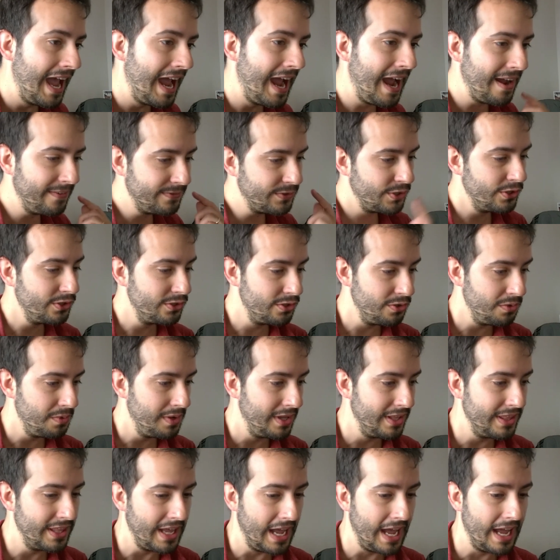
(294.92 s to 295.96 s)
after
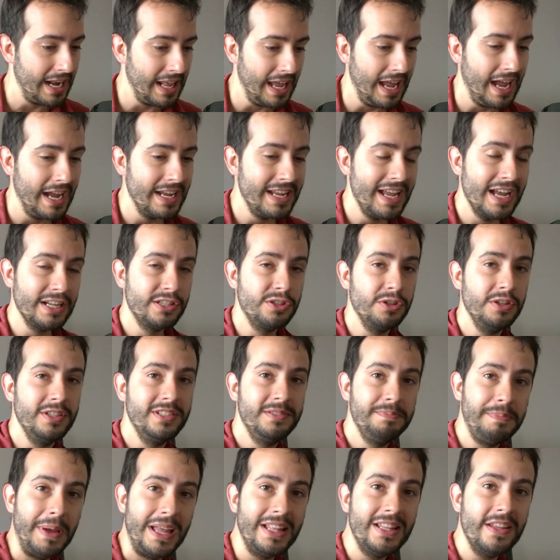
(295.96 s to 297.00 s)
doing that, I actually
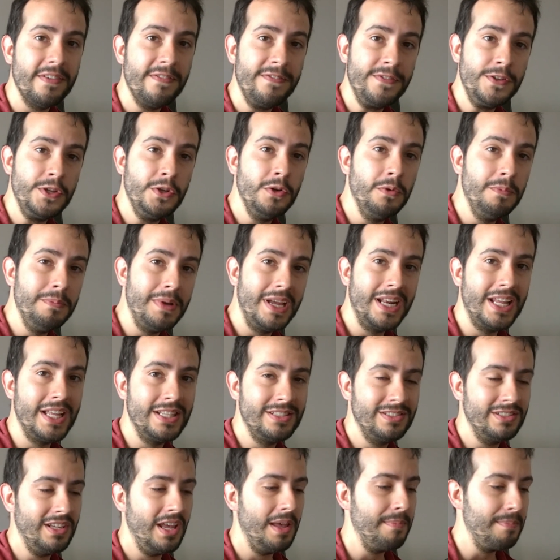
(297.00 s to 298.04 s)
spent a few
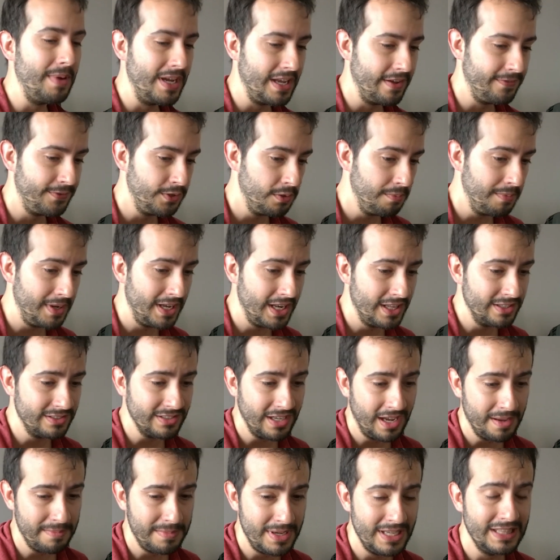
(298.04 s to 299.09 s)
minutes, and by a few
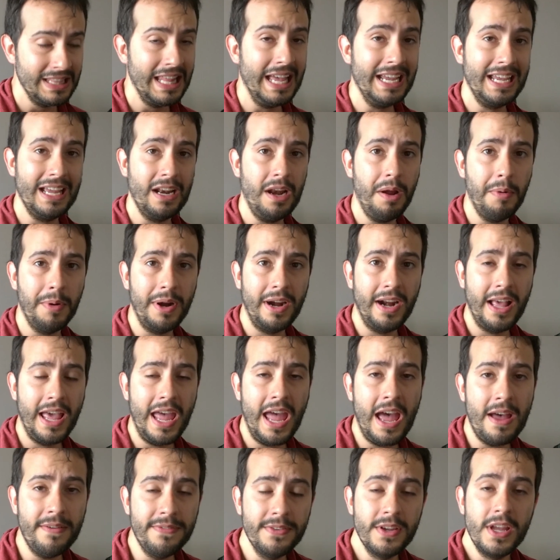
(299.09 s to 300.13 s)
minutes, I mean like an hour and a
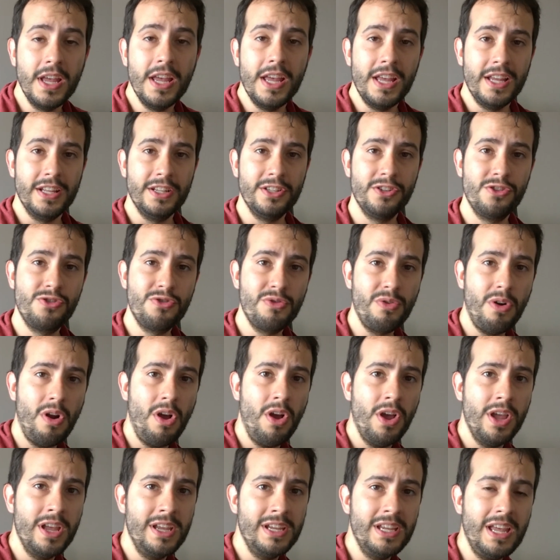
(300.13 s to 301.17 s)
half,
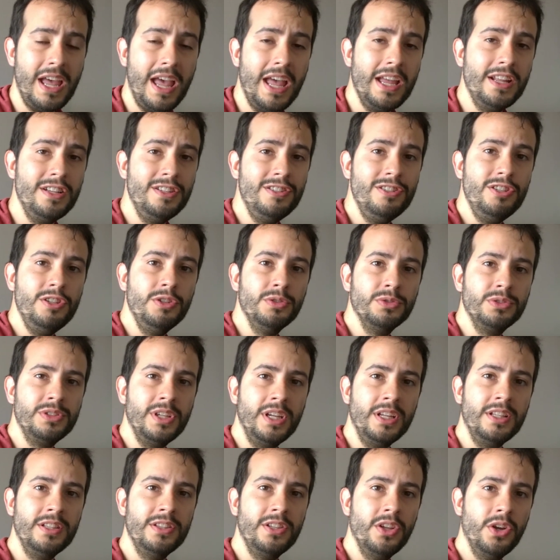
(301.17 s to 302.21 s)
drawing and
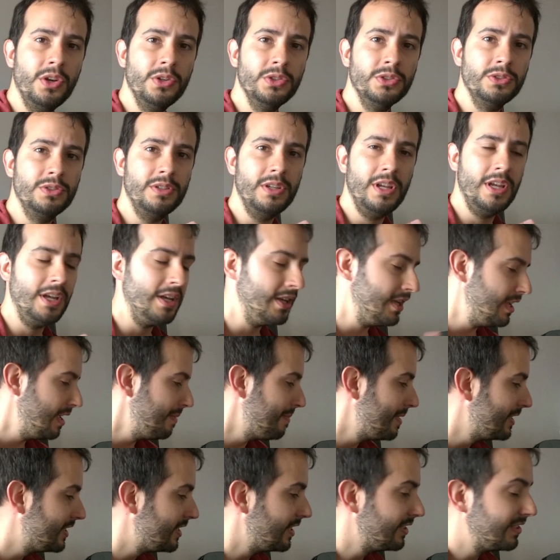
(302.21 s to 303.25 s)
using those uh,
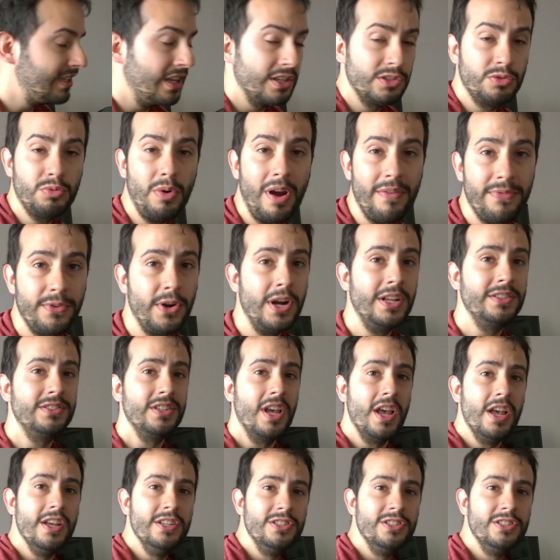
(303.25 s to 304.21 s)
images as reference.